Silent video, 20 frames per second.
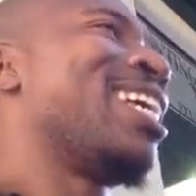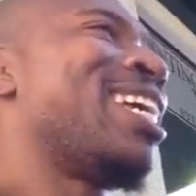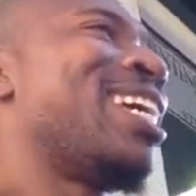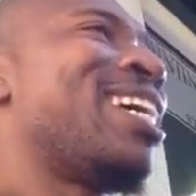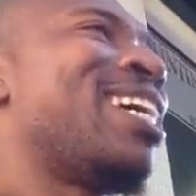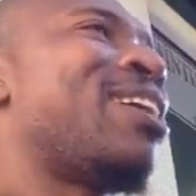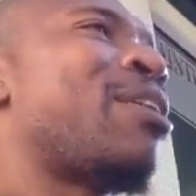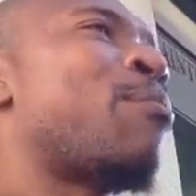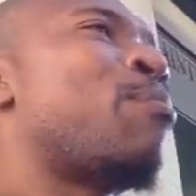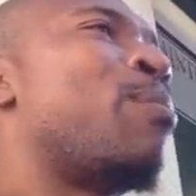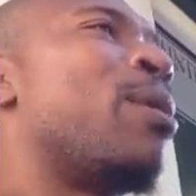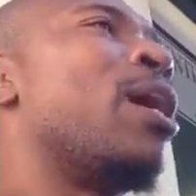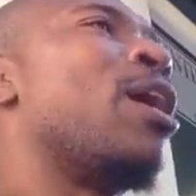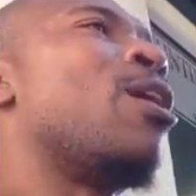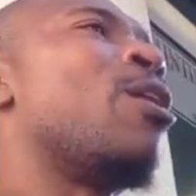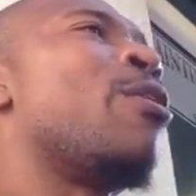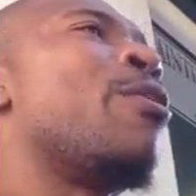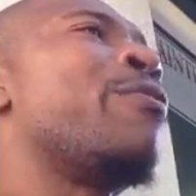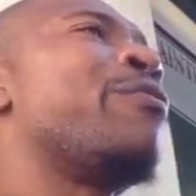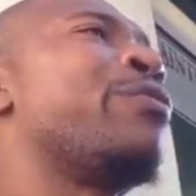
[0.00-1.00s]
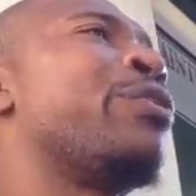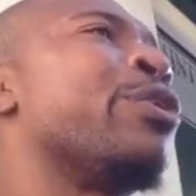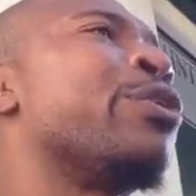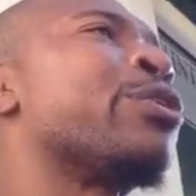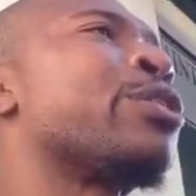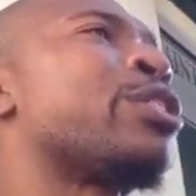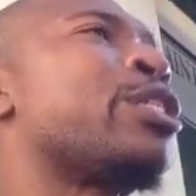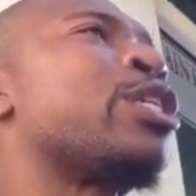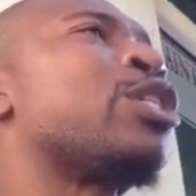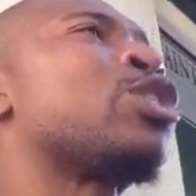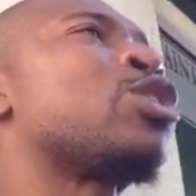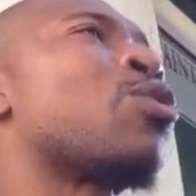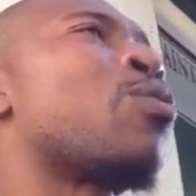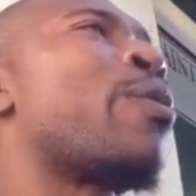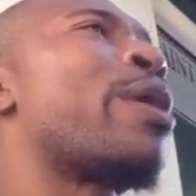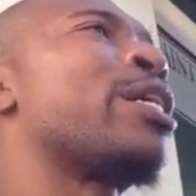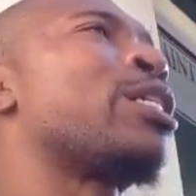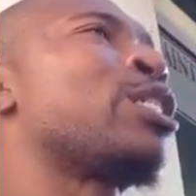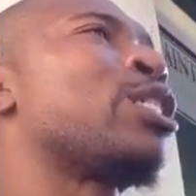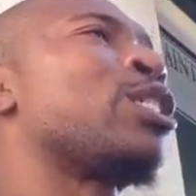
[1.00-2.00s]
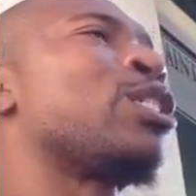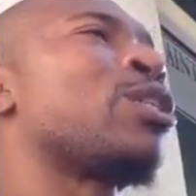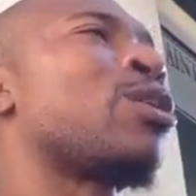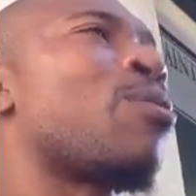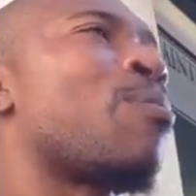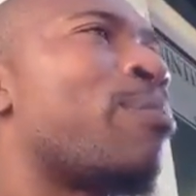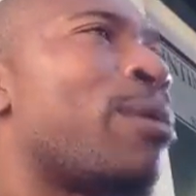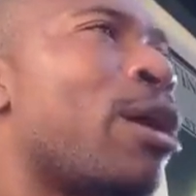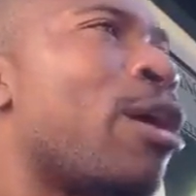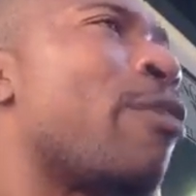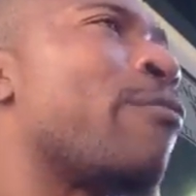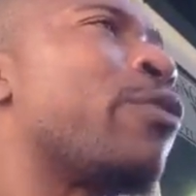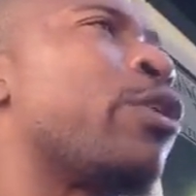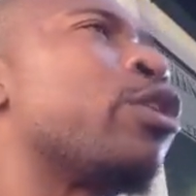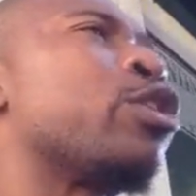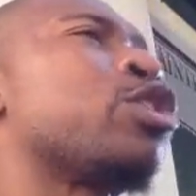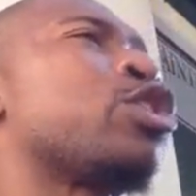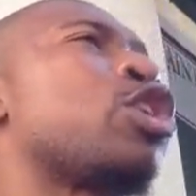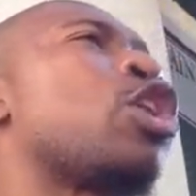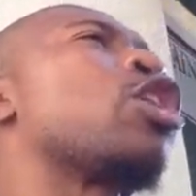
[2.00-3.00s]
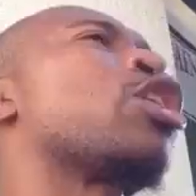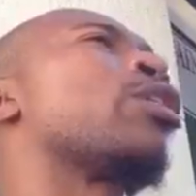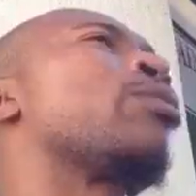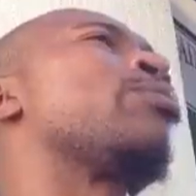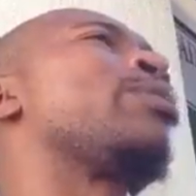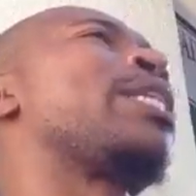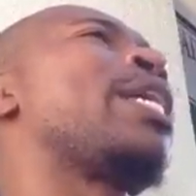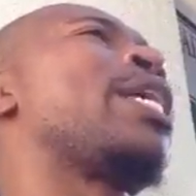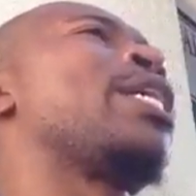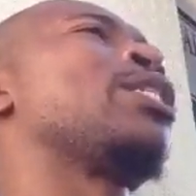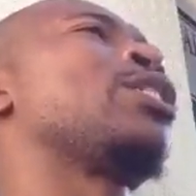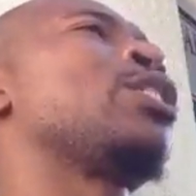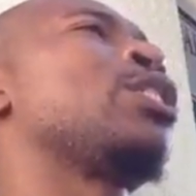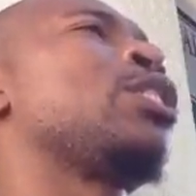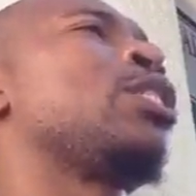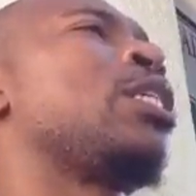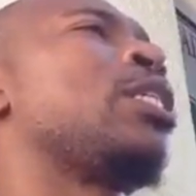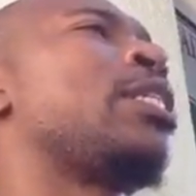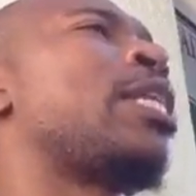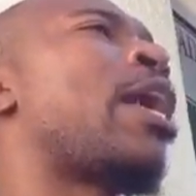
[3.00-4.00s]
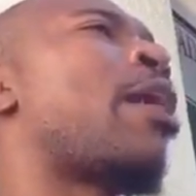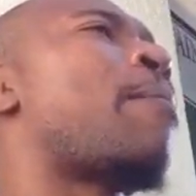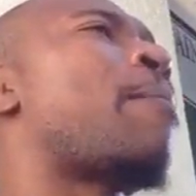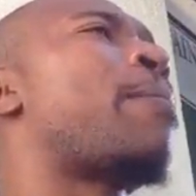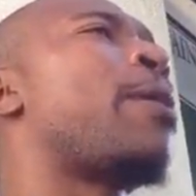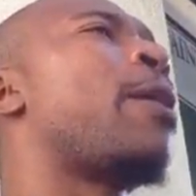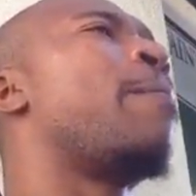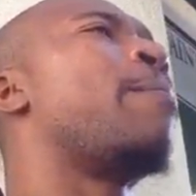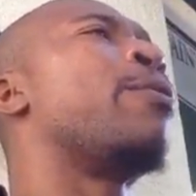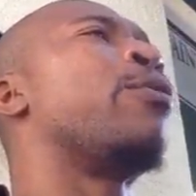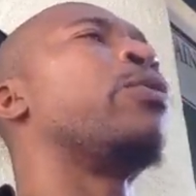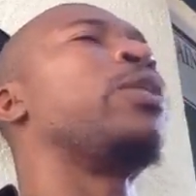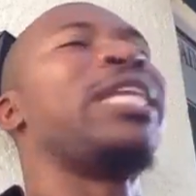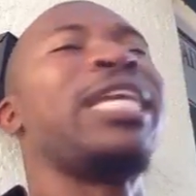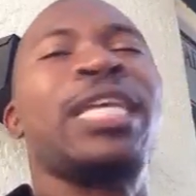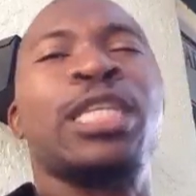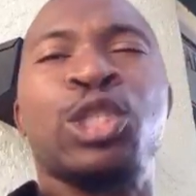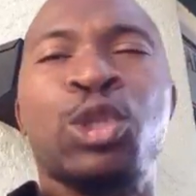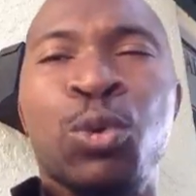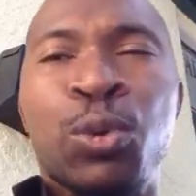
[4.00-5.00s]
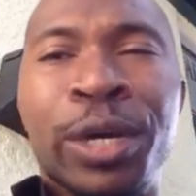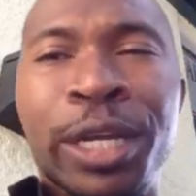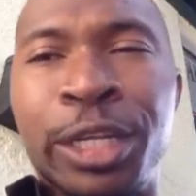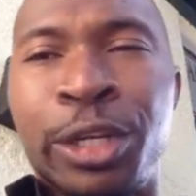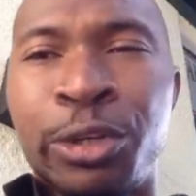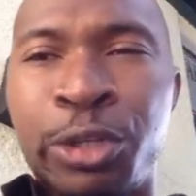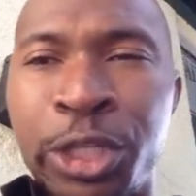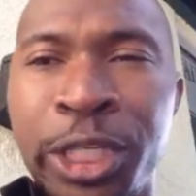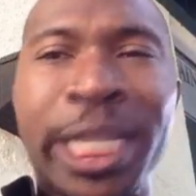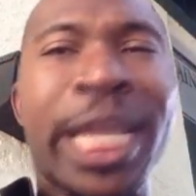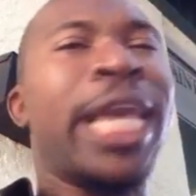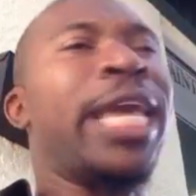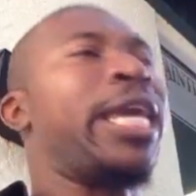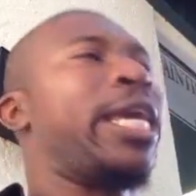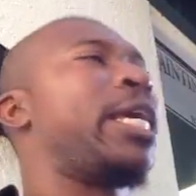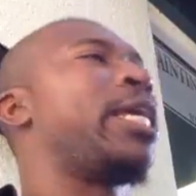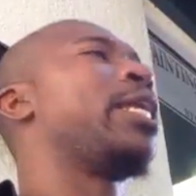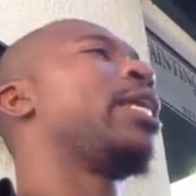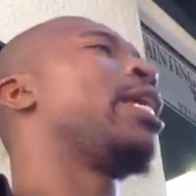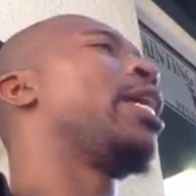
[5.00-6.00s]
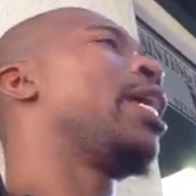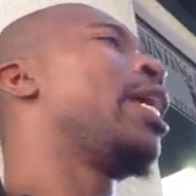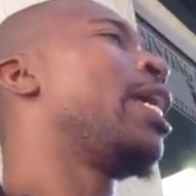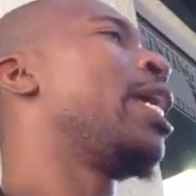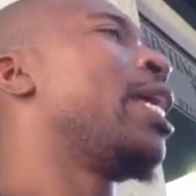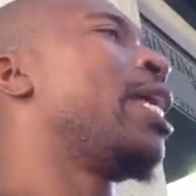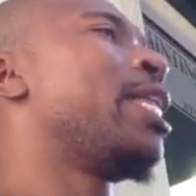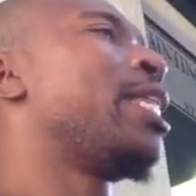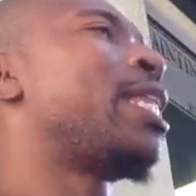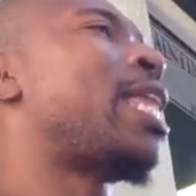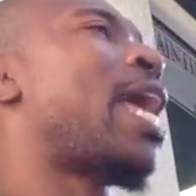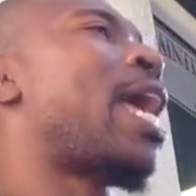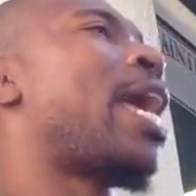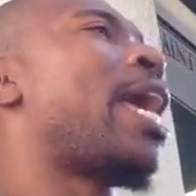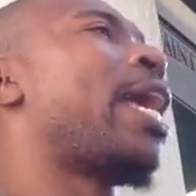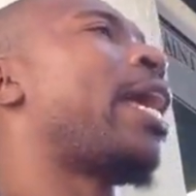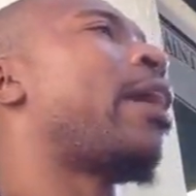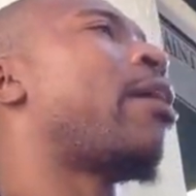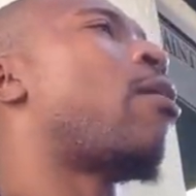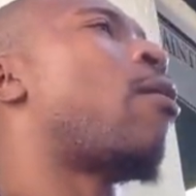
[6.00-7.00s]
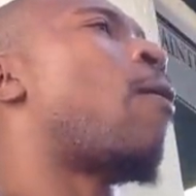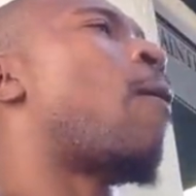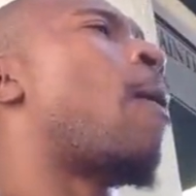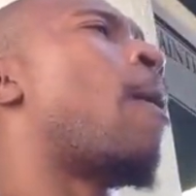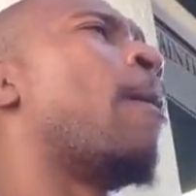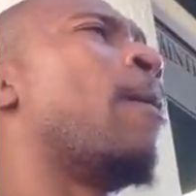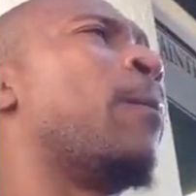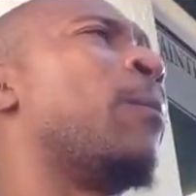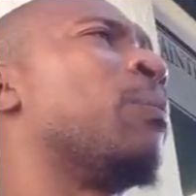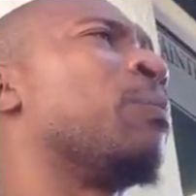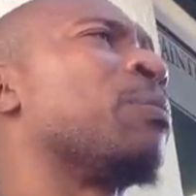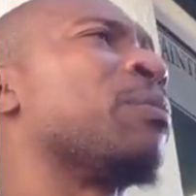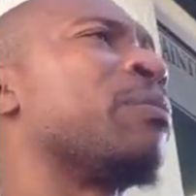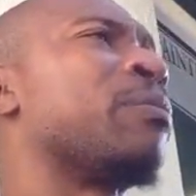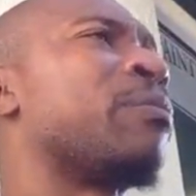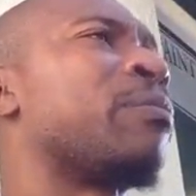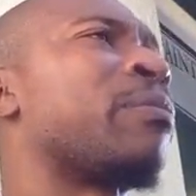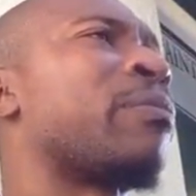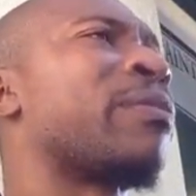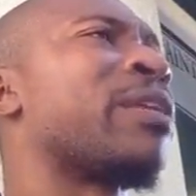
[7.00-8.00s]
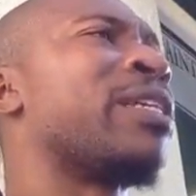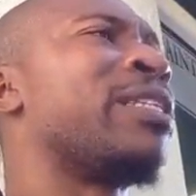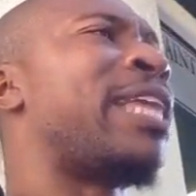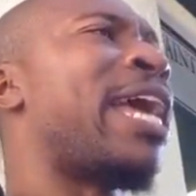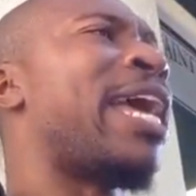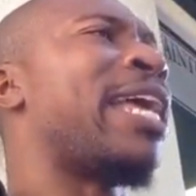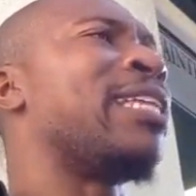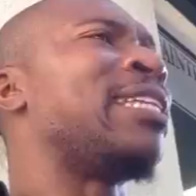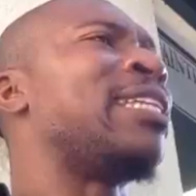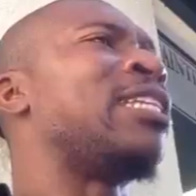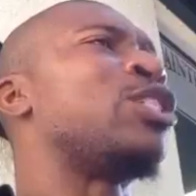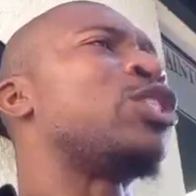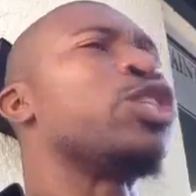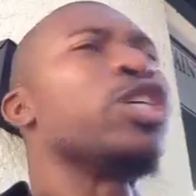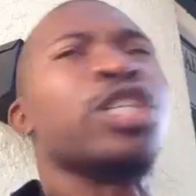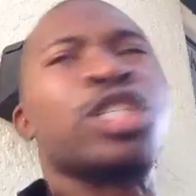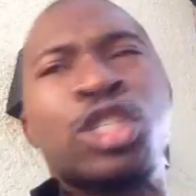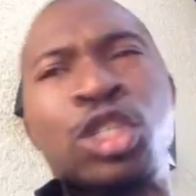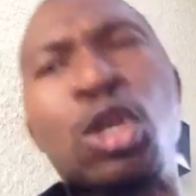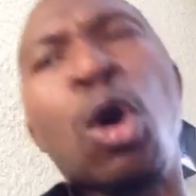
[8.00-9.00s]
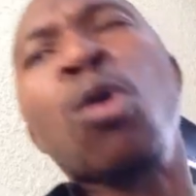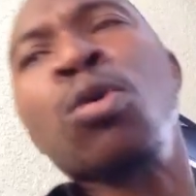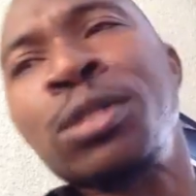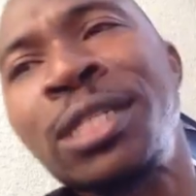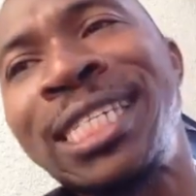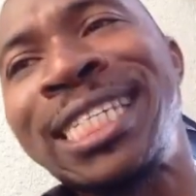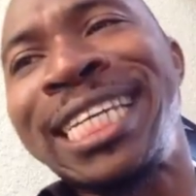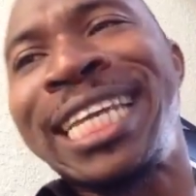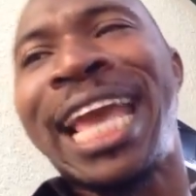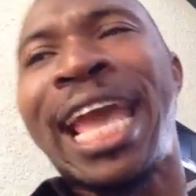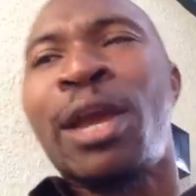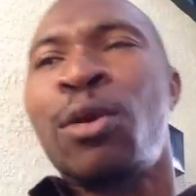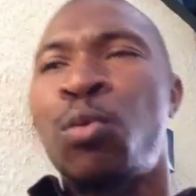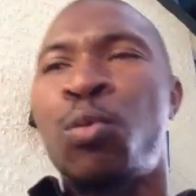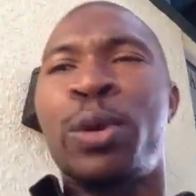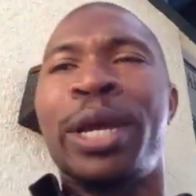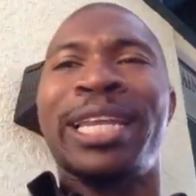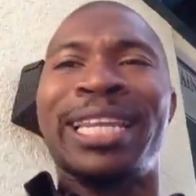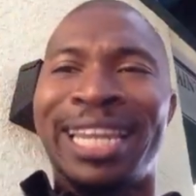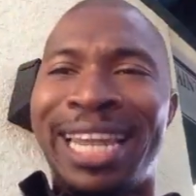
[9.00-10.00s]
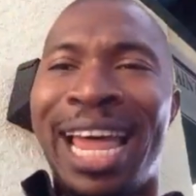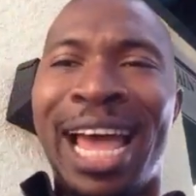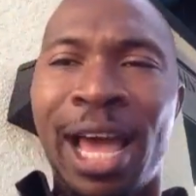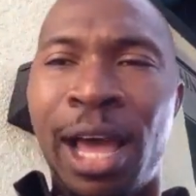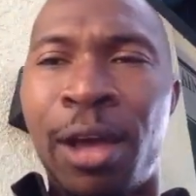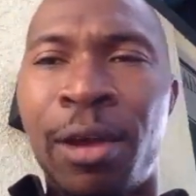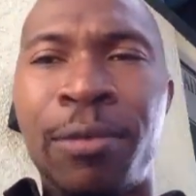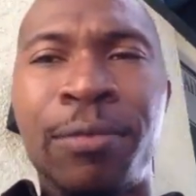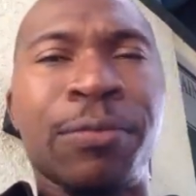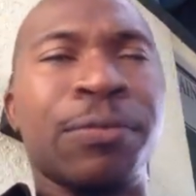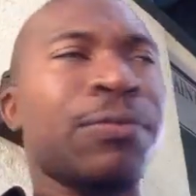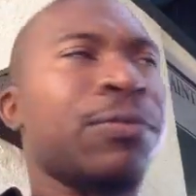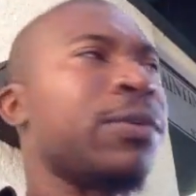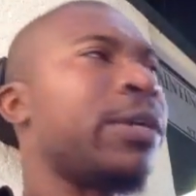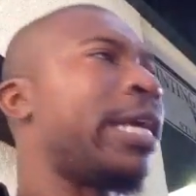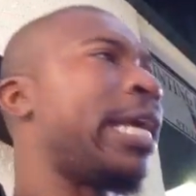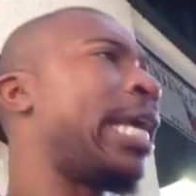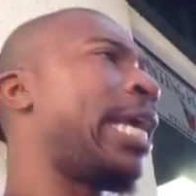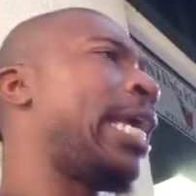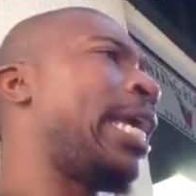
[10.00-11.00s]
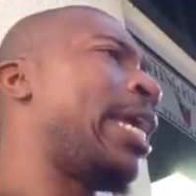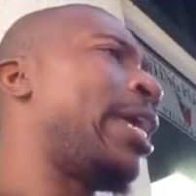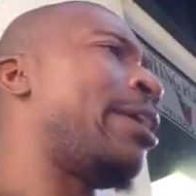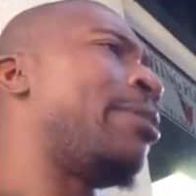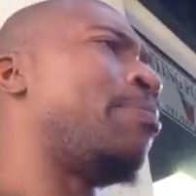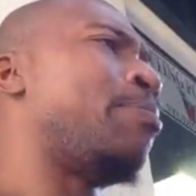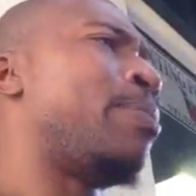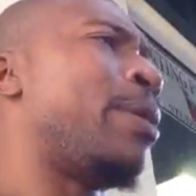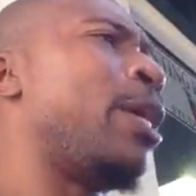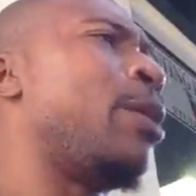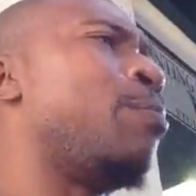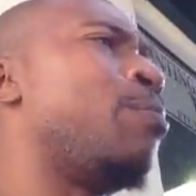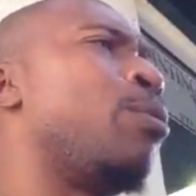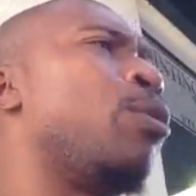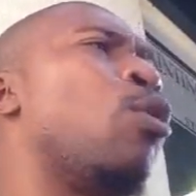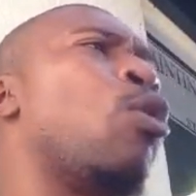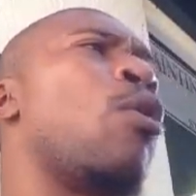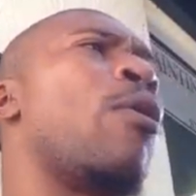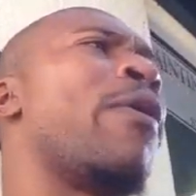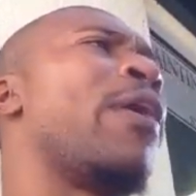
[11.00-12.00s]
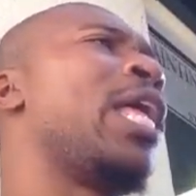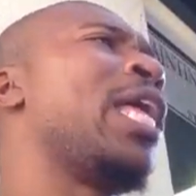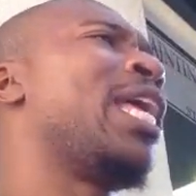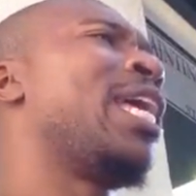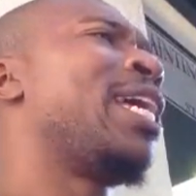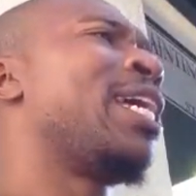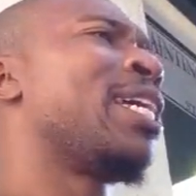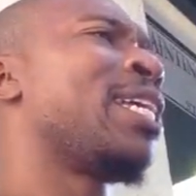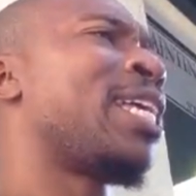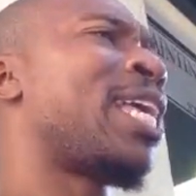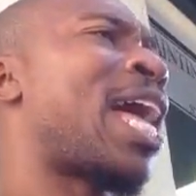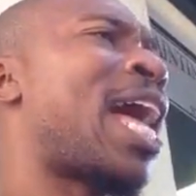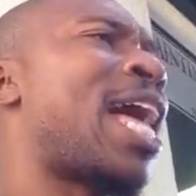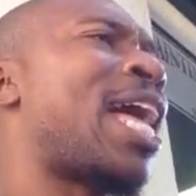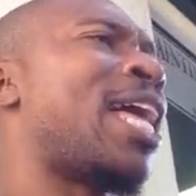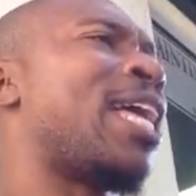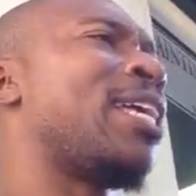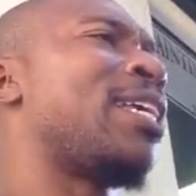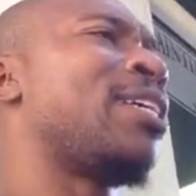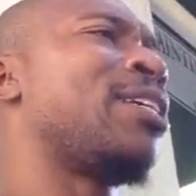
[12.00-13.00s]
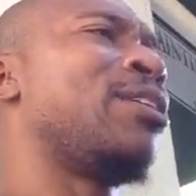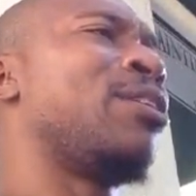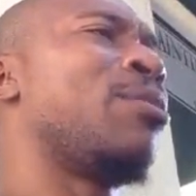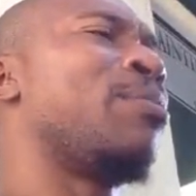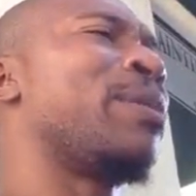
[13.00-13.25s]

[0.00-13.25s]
above your situations and above your circumstances, is that people need to understand that that should associate with love. And people got, you know,